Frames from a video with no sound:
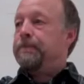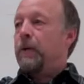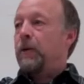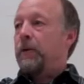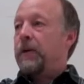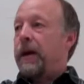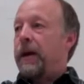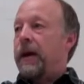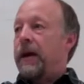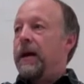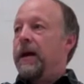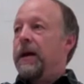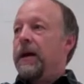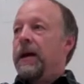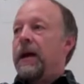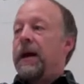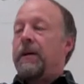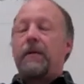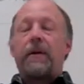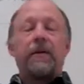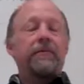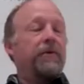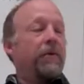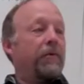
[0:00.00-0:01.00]
Okay?
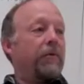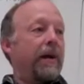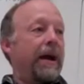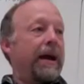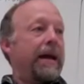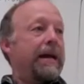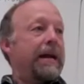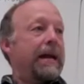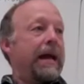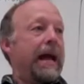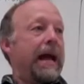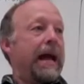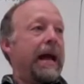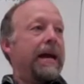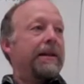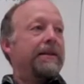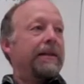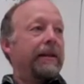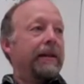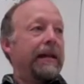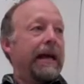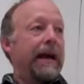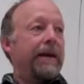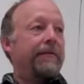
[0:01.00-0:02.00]
And we have the right and
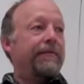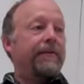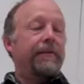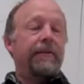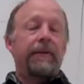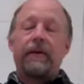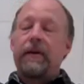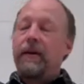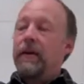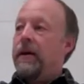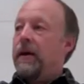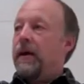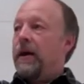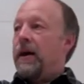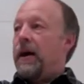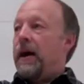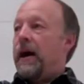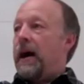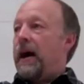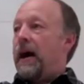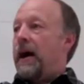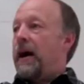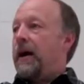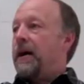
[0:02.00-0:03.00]
the left.
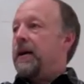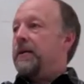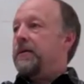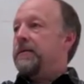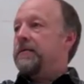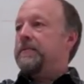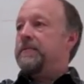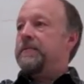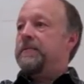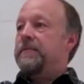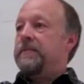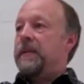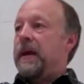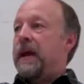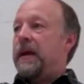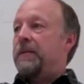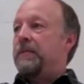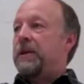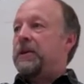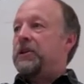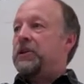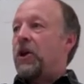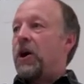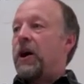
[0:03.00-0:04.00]
Um,
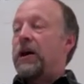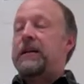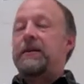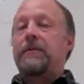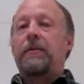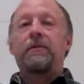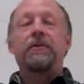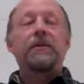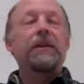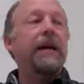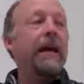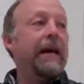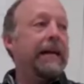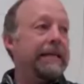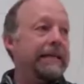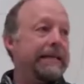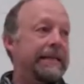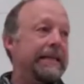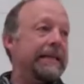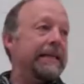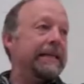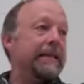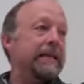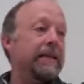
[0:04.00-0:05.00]
and we talked about the
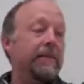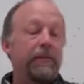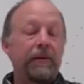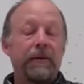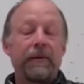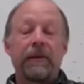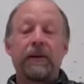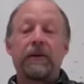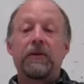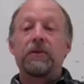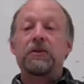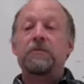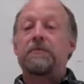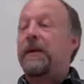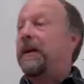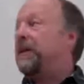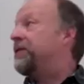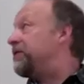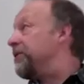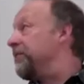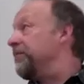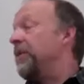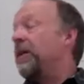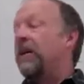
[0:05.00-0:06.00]
idea in the political
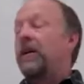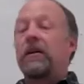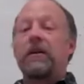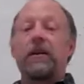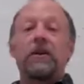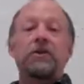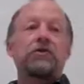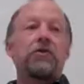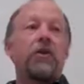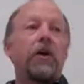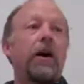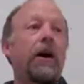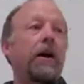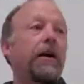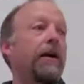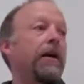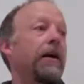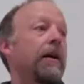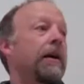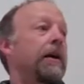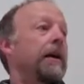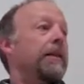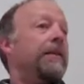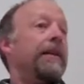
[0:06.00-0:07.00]
spectrum, I'm not going to draw it,
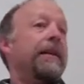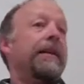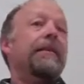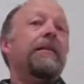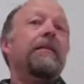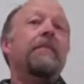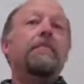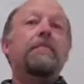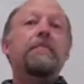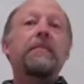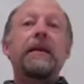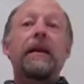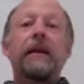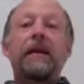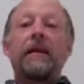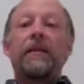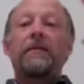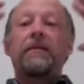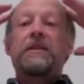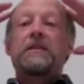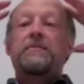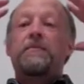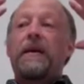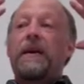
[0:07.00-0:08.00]
that in the middle
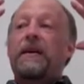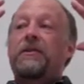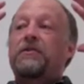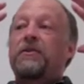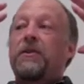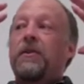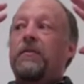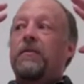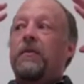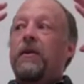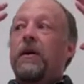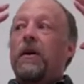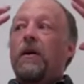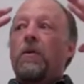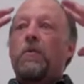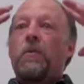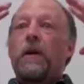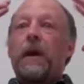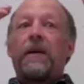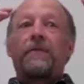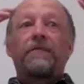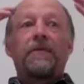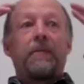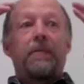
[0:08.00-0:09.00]
of the spectrum
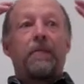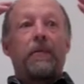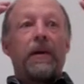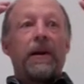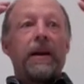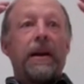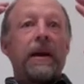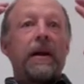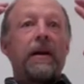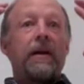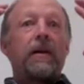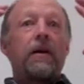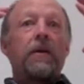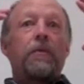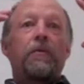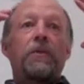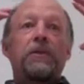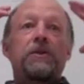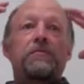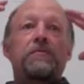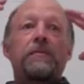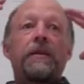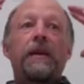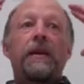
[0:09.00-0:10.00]
we have the brain,
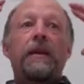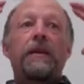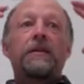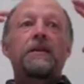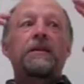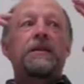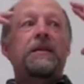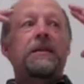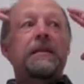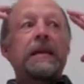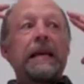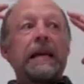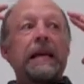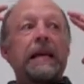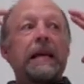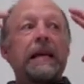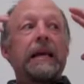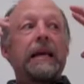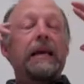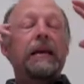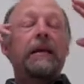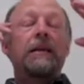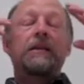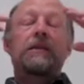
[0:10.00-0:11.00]
which means
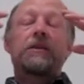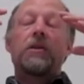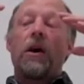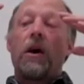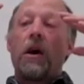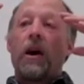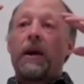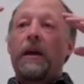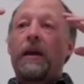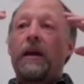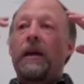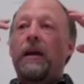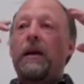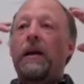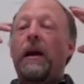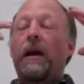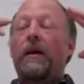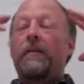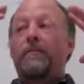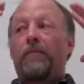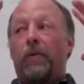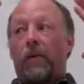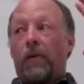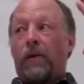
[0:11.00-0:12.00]
thinking and talking
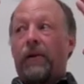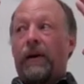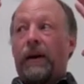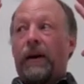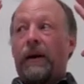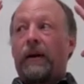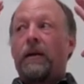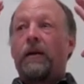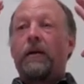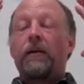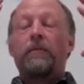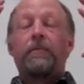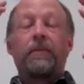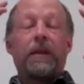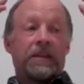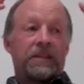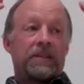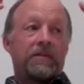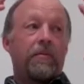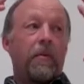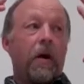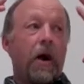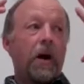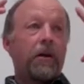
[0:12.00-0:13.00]
and boring. That's
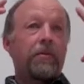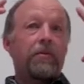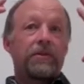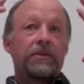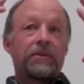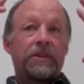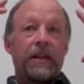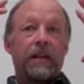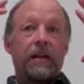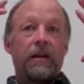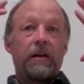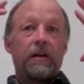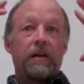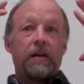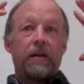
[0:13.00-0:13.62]
democracy.